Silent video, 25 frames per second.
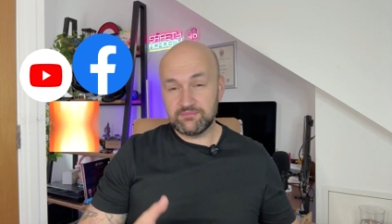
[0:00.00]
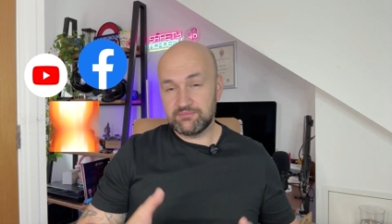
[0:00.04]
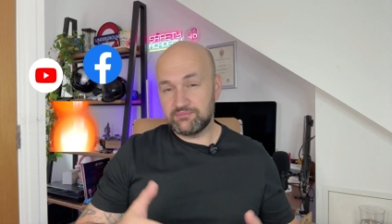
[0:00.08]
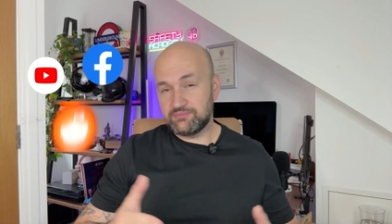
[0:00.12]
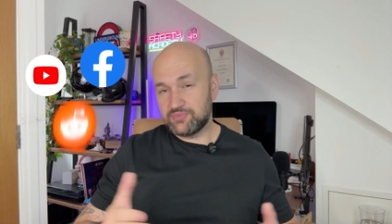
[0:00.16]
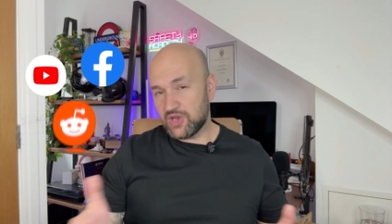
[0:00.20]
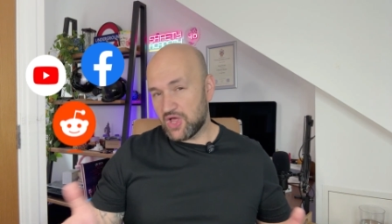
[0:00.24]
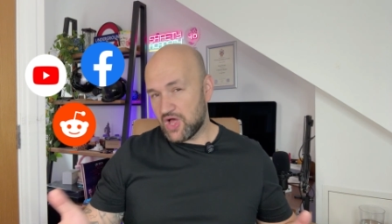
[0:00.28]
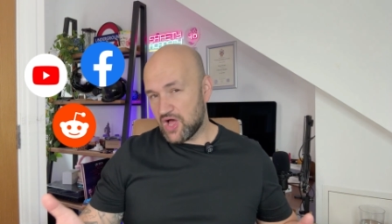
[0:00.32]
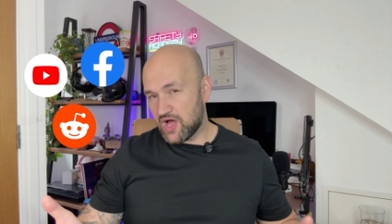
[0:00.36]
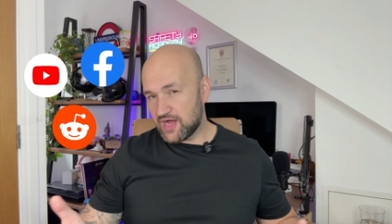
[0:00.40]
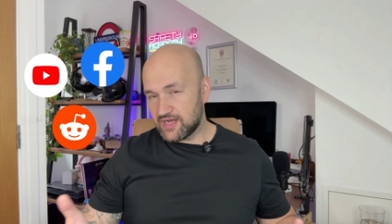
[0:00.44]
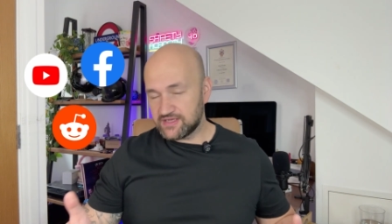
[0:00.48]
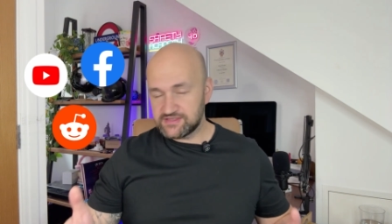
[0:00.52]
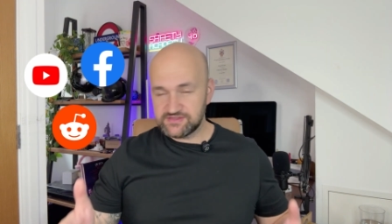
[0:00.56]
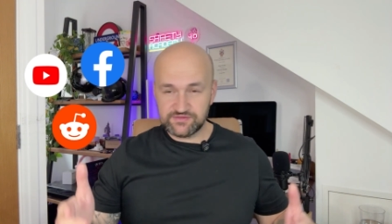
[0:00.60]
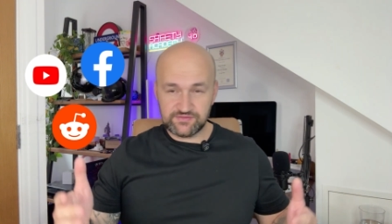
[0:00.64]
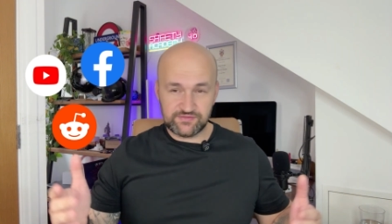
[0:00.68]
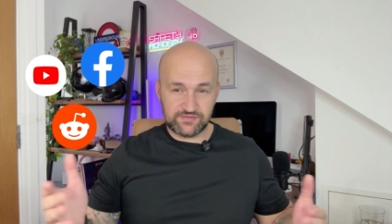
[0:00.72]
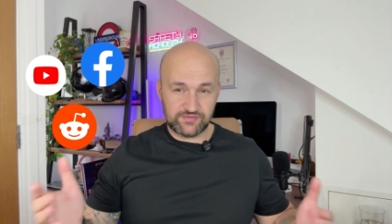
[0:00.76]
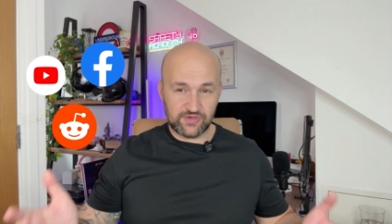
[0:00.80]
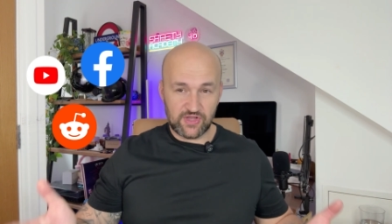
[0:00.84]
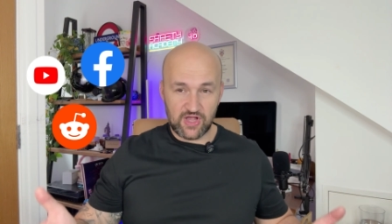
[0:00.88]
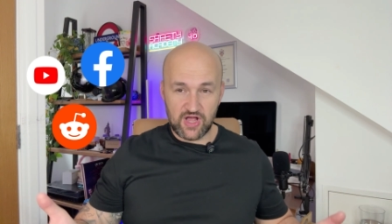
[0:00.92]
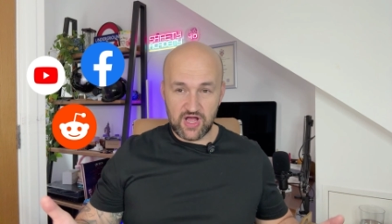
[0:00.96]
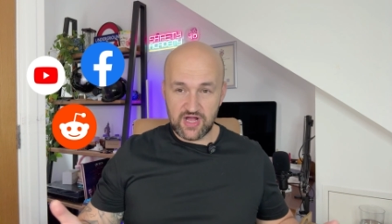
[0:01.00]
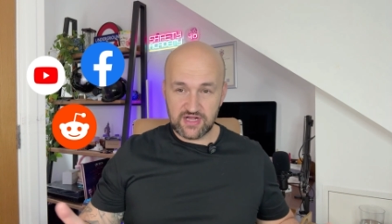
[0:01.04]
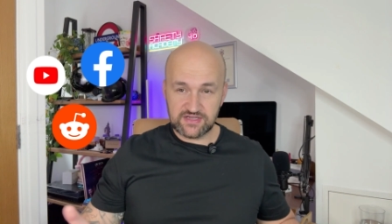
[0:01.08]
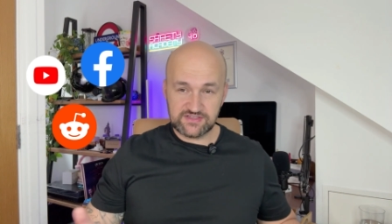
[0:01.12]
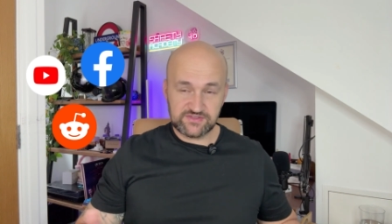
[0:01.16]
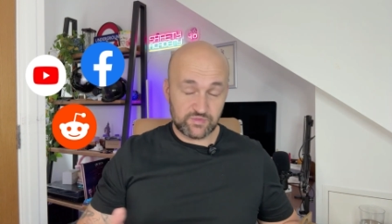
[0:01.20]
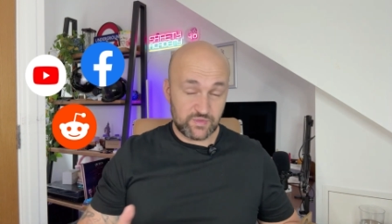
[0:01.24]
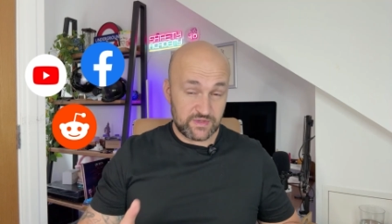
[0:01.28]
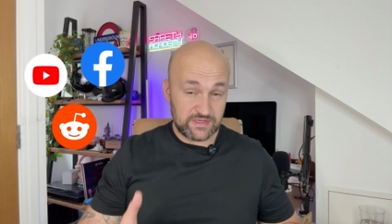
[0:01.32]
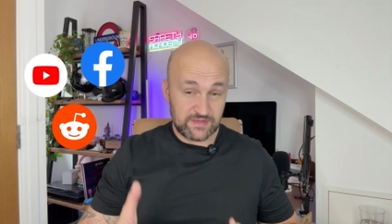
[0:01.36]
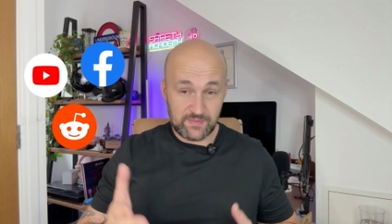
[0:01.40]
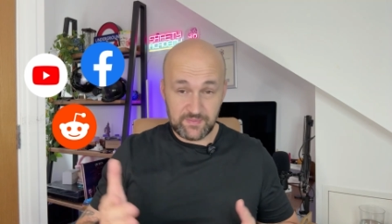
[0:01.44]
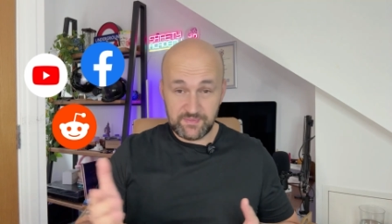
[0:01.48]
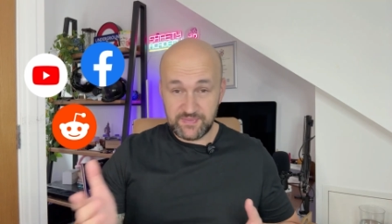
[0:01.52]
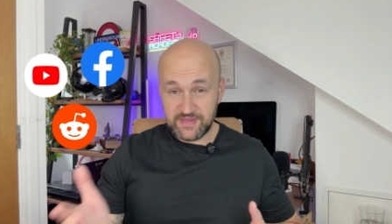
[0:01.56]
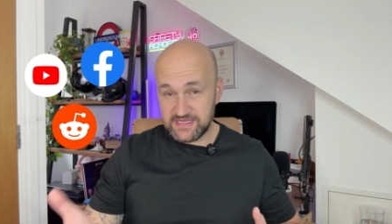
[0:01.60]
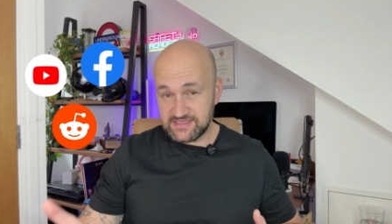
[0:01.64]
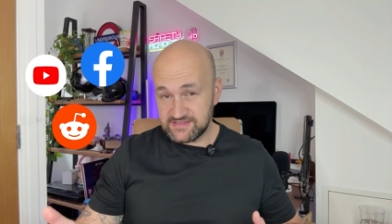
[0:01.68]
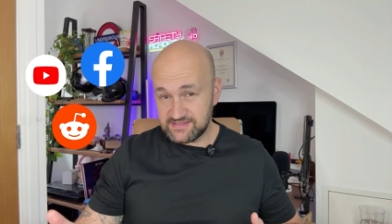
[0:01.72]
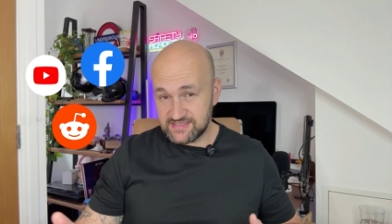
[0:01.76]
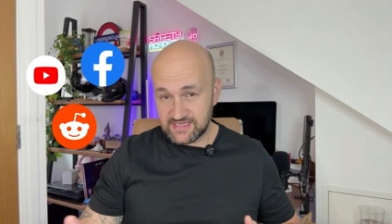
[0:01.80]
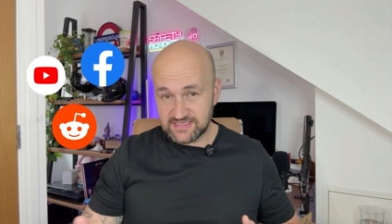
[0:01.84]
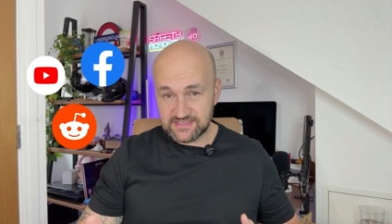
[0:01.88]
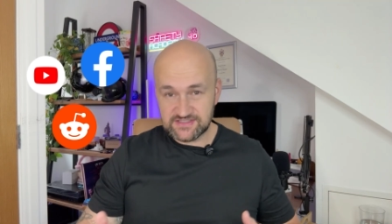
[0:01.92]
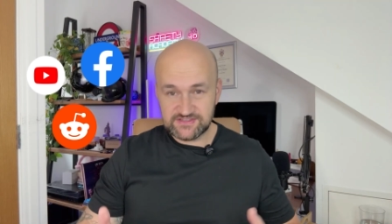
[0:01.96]
blogs, vlogs,
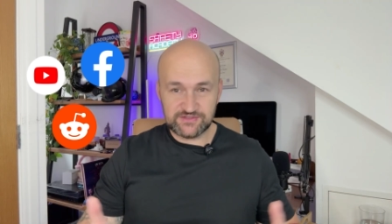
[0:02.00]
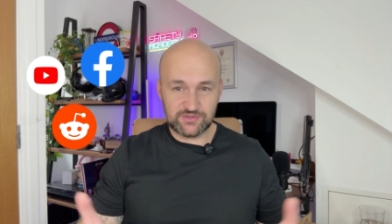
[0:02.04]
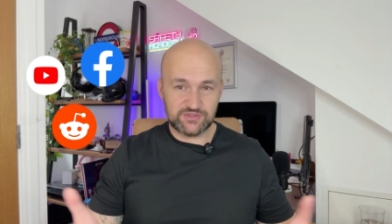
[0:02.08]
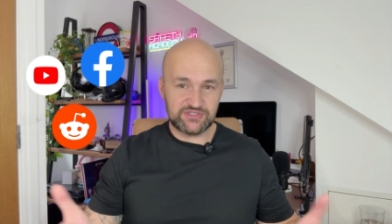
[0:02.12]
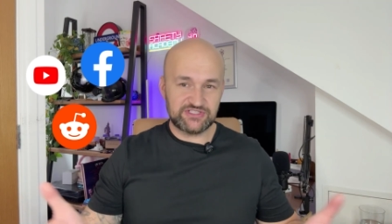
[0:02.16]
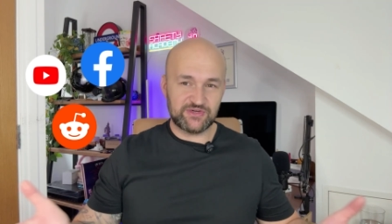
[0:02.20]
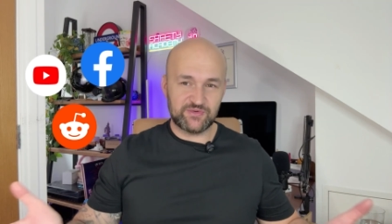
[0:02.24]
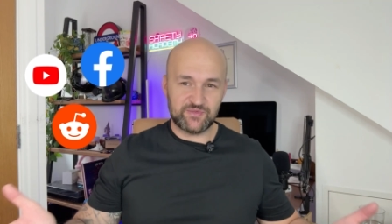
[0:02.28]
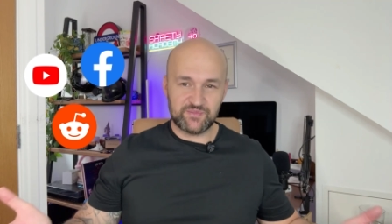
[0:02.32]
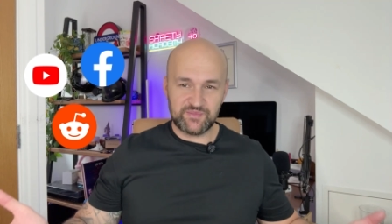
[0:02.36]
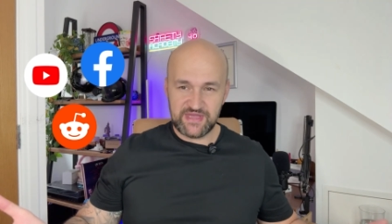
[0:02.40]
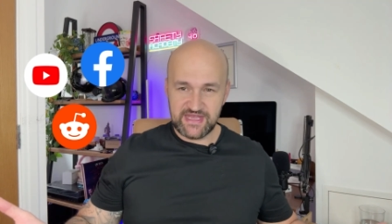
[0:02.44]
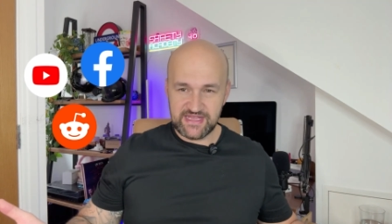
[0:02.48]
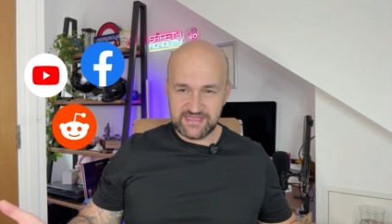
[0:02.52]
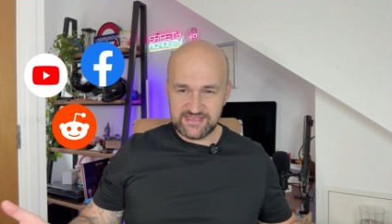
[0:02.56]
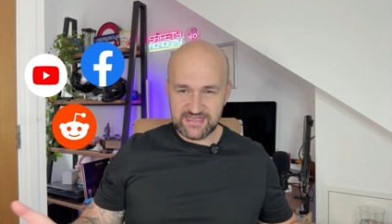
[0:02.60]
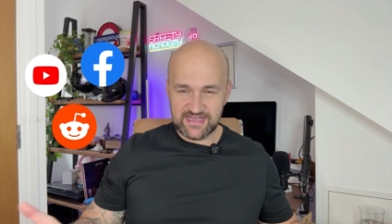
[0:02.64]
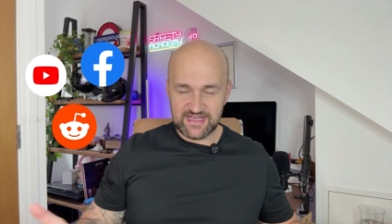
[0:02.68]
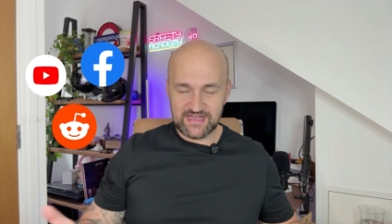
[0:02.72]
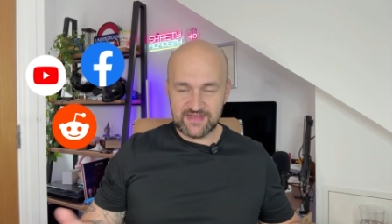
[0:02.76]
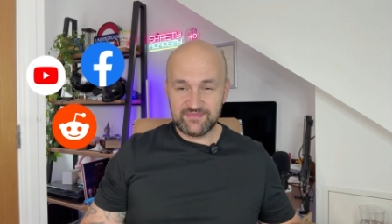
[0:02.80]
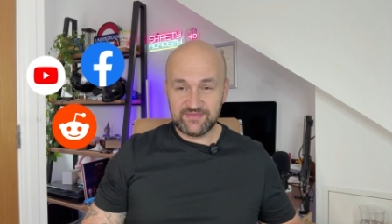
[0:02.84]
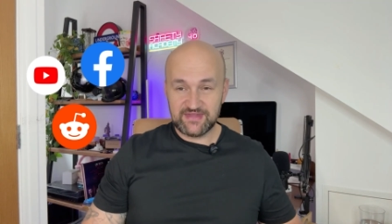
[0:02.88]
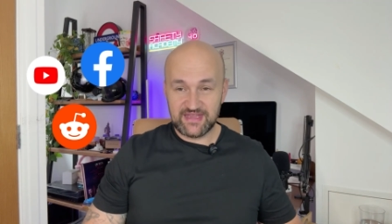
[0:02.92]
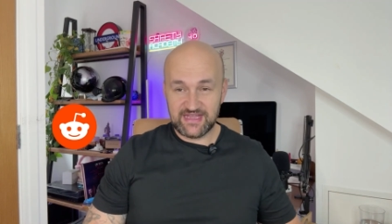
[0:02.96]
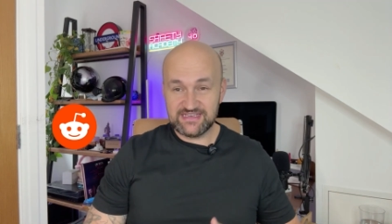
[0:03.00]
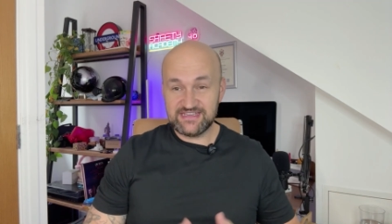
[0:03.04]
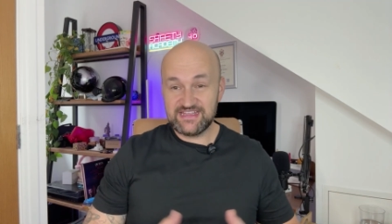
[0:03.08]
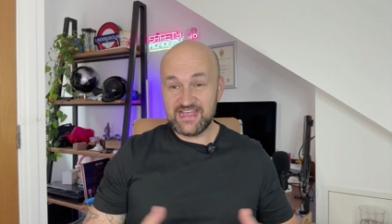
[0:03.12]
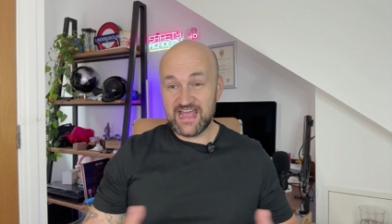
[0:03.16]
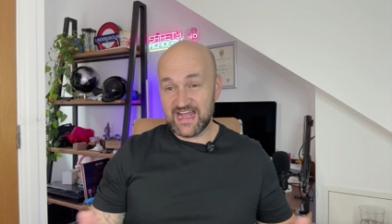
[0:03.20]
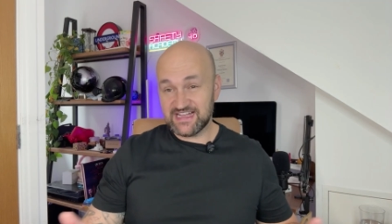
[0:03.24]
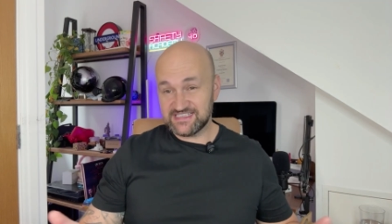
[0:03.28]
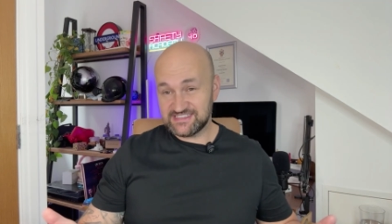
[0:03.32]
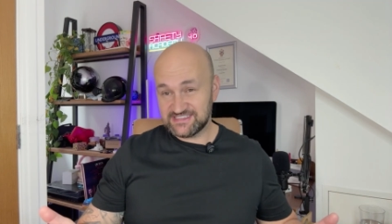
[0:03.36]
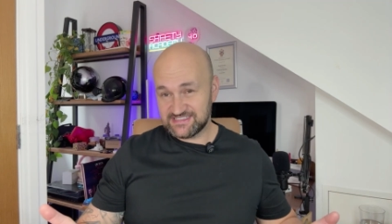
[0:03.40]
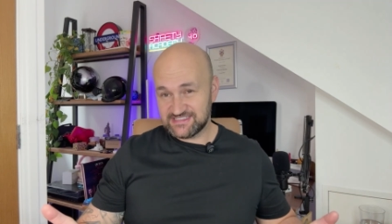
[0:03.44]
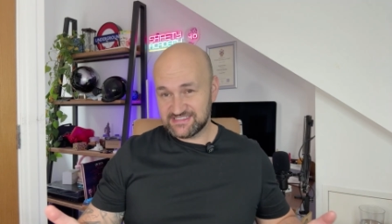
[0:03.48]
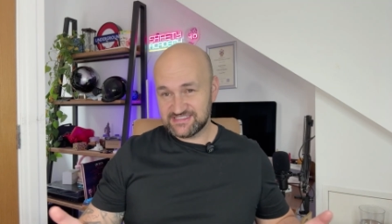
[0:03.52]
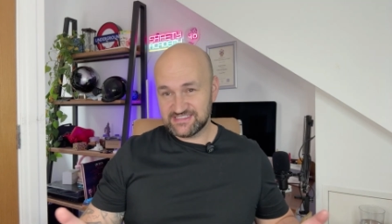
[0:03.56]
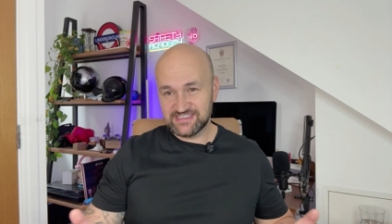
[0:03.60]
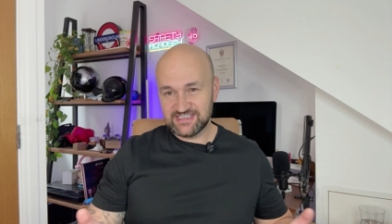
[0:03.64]
Wikipedia, social media, and yes.